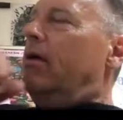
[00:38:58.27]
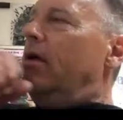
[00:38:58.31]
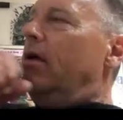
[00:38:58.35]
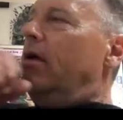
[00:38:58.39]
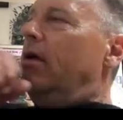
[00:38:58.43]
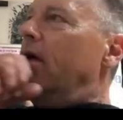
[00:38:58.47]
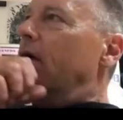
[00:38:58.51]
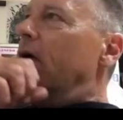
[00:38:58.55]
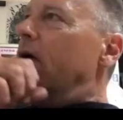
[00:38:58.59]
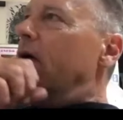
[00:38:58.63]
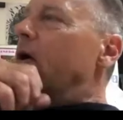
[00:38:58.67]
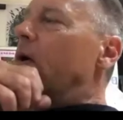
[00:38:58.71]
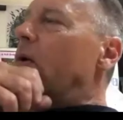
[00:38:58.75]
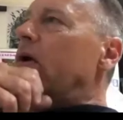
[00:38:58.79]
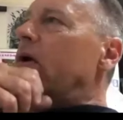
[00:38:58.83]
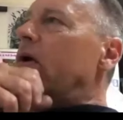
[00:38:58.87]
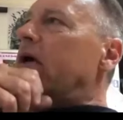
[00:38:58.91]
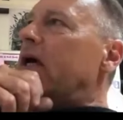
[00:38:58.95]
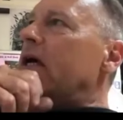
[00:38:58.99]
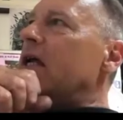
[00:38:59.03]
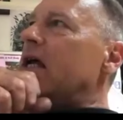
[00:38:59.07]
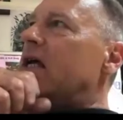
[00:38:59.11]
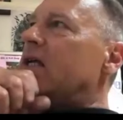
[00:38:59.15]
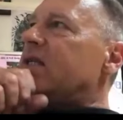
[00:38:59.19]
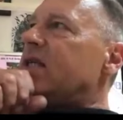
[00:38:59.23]
uh, oh,
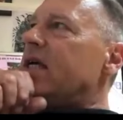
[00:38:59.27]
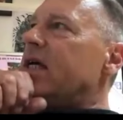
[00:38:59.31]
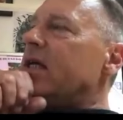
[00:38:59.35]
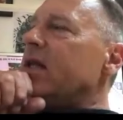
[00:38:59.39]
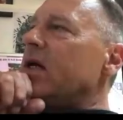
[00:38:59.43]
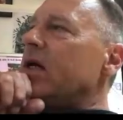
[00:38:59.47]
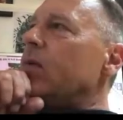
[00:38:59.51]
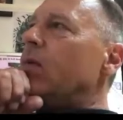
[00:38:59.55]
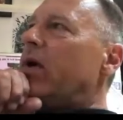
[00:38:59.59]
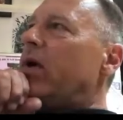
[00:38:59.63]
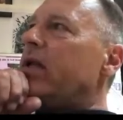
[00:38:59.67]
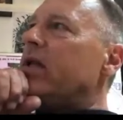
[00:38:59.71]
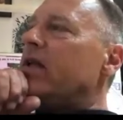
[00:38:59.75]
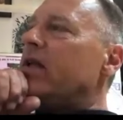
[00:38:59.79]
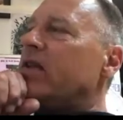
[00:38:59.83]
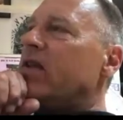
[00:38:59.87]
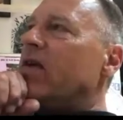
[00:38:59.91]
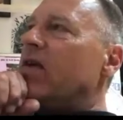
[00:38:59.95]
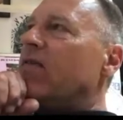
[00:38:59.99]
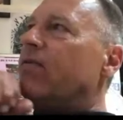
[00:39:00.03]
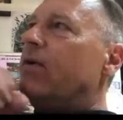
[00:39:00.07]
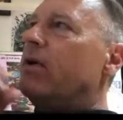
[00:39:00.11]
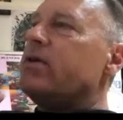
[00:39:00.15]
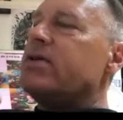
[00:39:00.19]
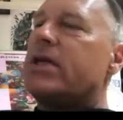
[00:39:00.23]
can I say that when the
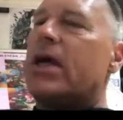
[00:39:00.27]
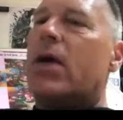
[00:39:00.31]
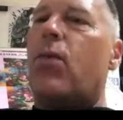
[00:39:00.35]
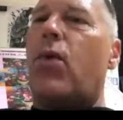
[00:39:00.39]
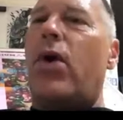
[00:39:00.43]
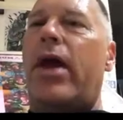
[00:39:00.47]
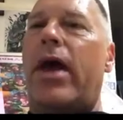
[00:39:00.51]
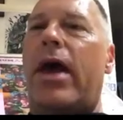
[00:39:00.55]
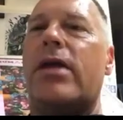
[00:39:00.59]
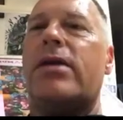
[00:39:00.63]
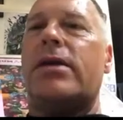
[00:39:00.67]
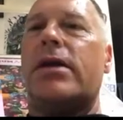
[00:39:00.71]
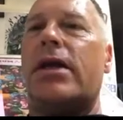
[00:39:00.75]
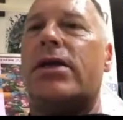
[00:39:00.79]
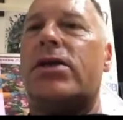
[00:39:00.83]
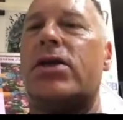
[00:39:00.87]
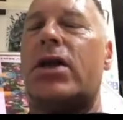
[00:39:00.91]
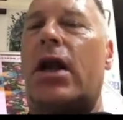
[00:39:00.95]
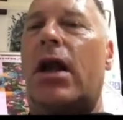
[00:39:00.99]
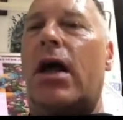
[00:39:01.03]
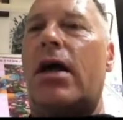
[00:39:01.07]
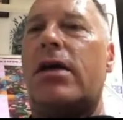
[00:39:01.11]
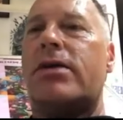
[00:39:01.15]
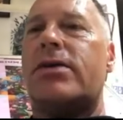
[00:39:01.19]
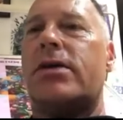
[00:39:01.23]
first time when I entered its
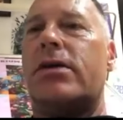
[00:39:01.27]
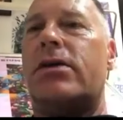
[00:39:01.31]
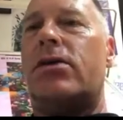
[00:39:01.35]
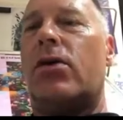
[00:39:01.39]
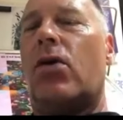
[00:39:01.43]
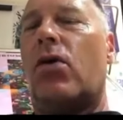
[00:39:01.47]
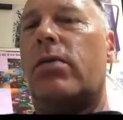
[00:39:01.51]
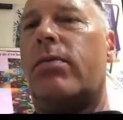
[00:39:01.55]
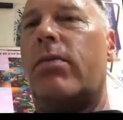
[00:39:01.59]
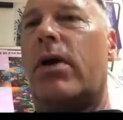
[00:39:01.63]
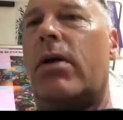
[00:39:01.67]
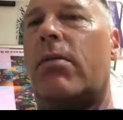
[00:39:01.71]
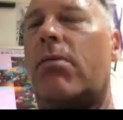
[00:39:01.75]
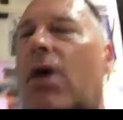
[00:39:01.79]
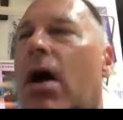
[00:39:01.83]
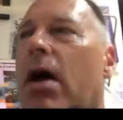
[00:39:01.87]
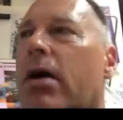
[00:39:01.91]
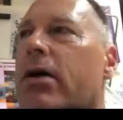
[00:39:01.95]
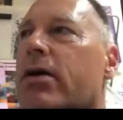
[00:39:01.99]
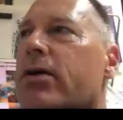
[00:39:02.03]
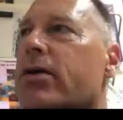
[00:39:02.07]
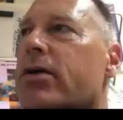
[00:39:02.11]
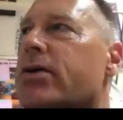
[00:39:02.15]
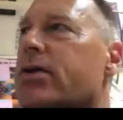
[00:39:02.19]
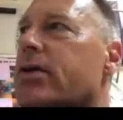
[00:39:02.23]
class, he told me,
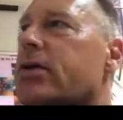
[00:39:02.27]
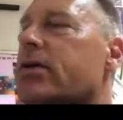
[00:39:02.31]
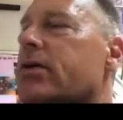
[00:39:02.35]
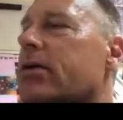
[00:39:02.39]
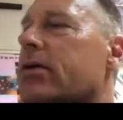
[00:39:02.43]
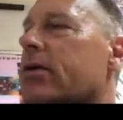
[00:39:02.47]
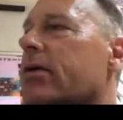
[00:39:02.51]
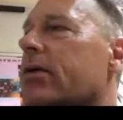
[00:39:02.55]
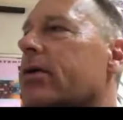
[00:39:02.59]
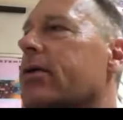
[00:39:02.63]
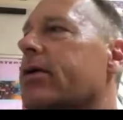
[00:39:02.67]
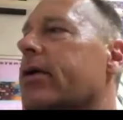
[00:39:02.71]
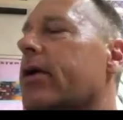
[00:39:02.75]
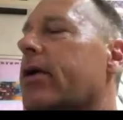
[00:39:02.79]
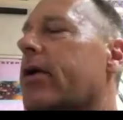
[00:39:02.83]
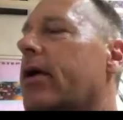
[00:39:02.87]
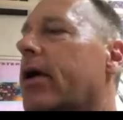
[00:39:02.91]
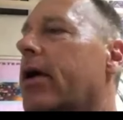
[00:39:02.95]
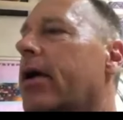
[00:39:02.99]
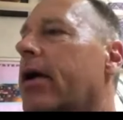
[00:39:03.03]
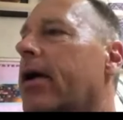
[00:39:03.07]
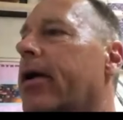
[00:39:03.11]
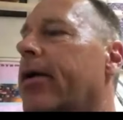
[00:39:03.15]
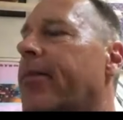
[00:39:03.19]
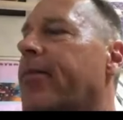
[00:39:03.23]
Markus,
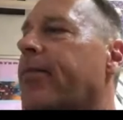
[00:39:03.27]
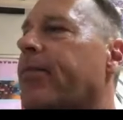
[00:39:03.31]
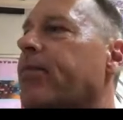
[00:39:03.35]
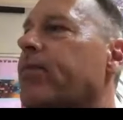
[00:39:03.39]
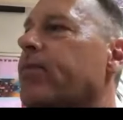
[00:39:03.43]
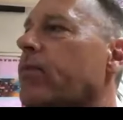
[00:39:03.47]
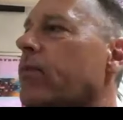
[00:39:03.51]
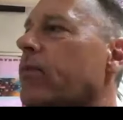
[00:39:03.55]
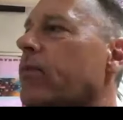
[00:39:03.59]
um,